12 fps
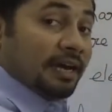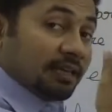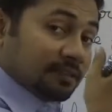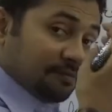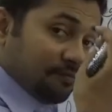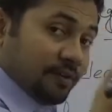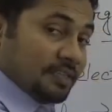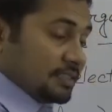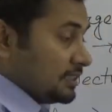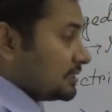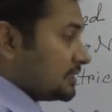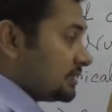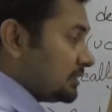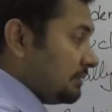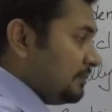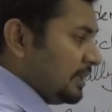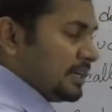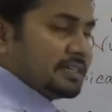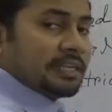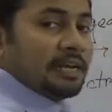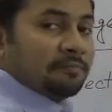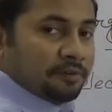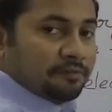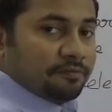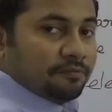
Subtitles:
is facing similar type of